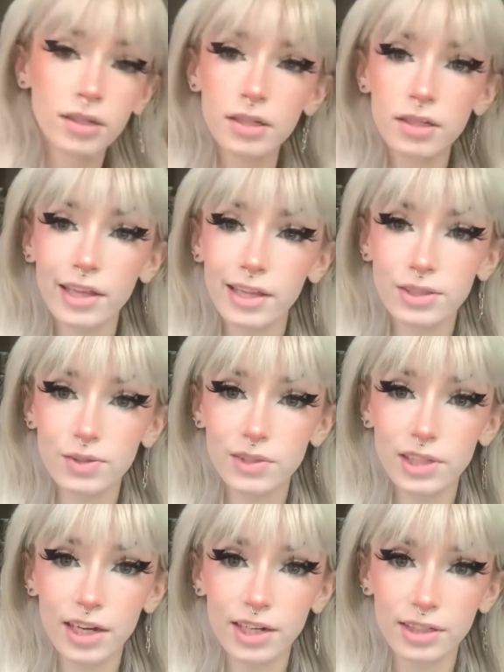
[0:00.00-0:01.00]
Nothing too
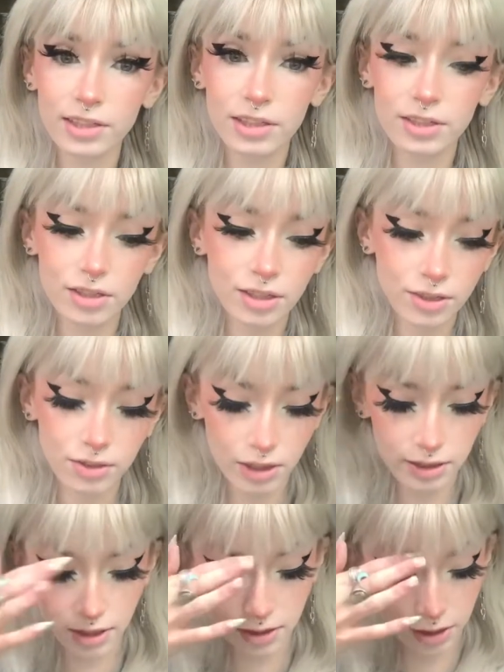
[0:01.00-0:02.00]
exciting, just a little
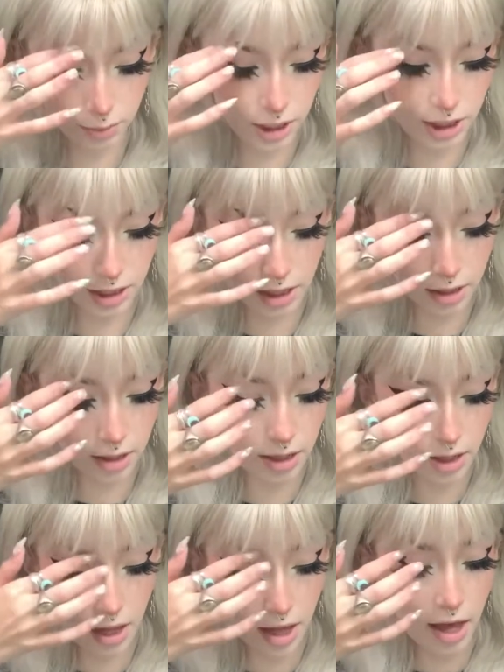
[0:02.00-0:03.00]
Triceratops keychain.
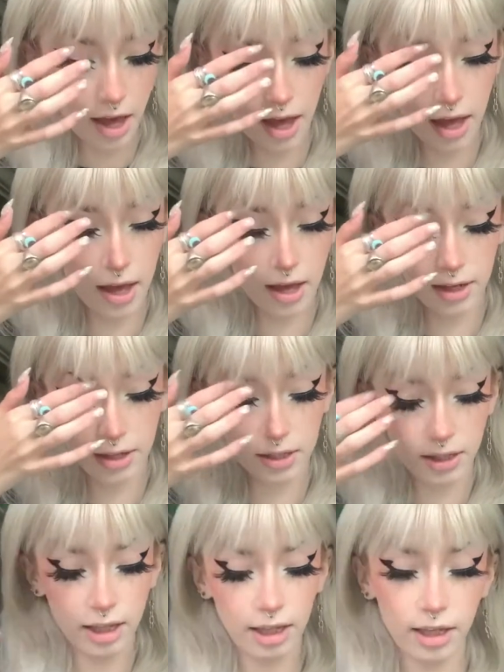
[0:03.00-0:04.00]
And
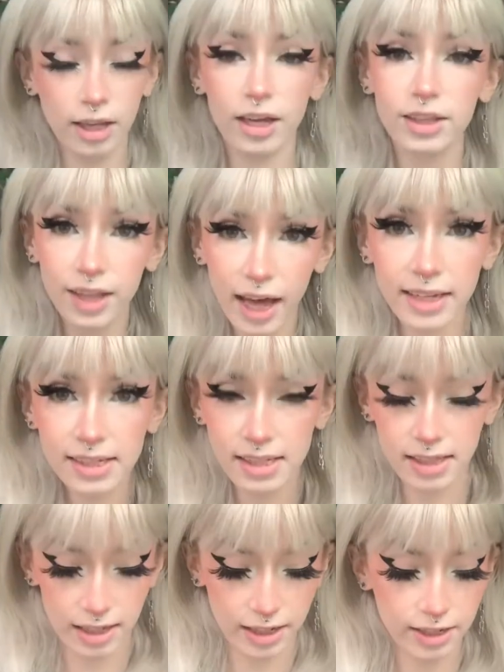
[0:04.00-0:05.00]
the last
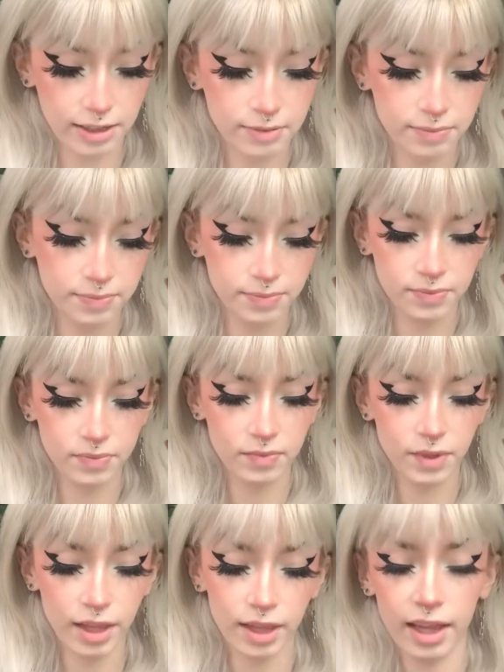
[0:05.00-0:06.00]
thing
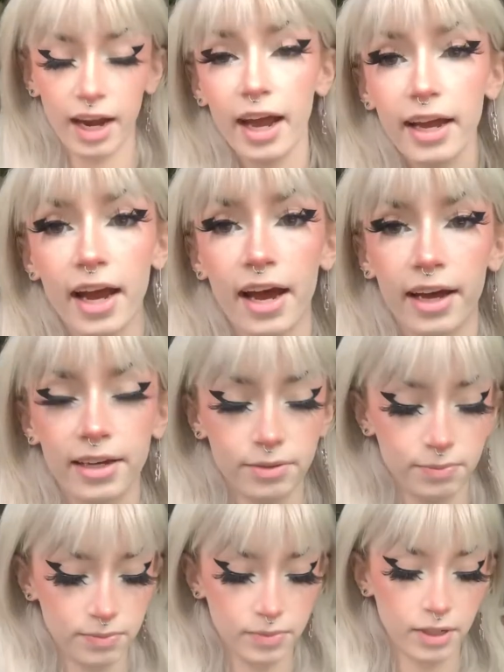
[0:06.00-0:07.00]
that I got,
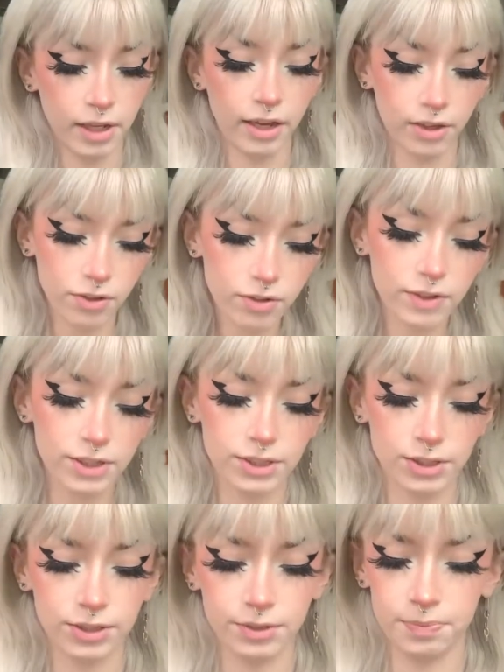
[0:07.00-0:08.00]

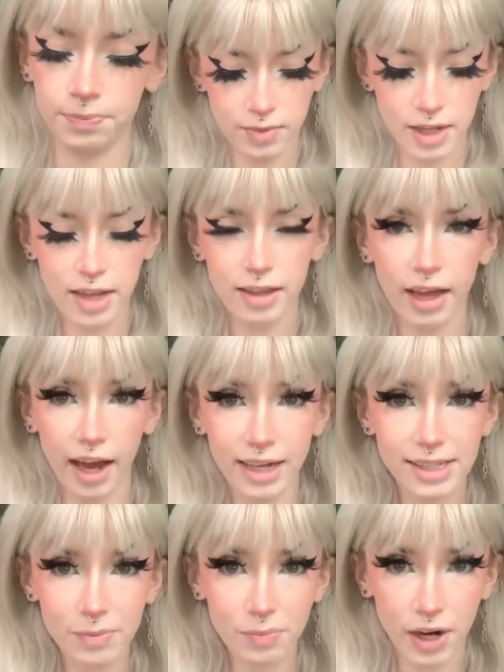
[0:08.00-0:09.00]
Universal, they
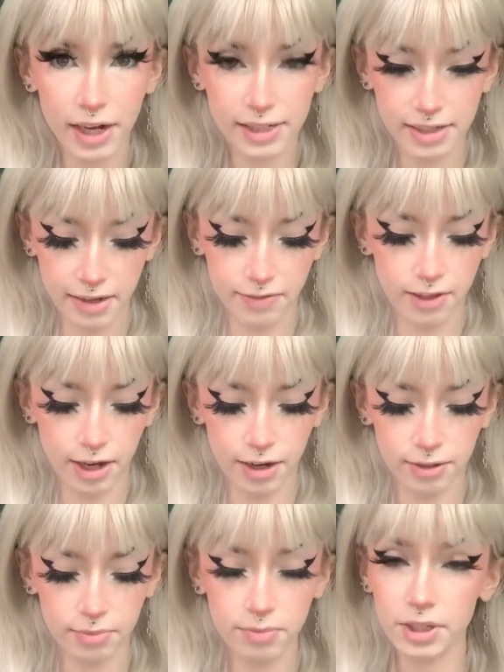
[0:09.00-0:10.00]
had some Pride stuff
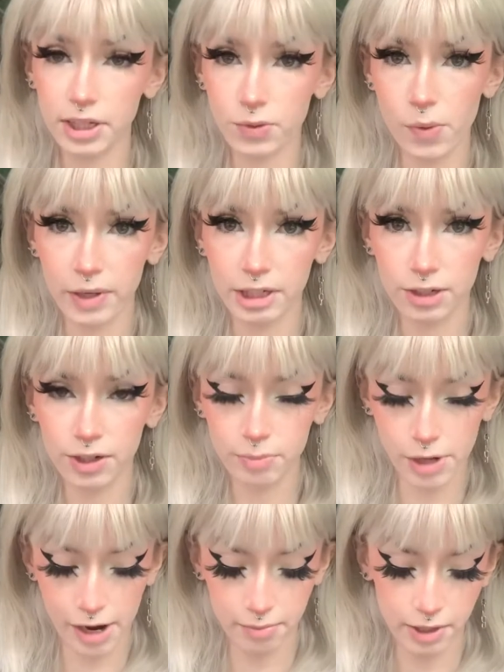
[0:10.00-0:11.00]
there because we went during
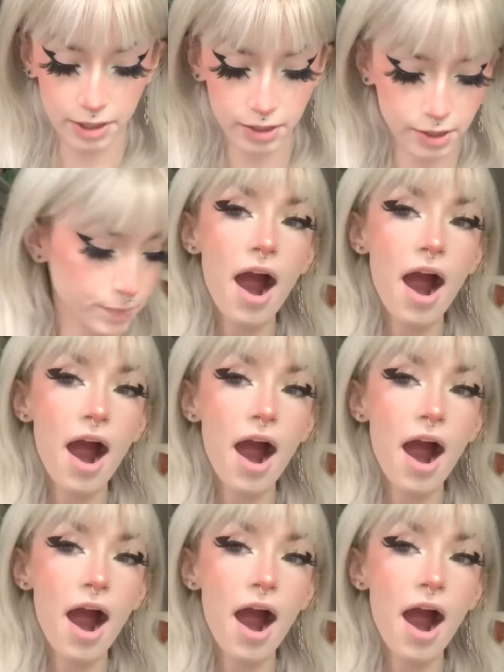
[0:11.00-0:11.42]
Pride Month.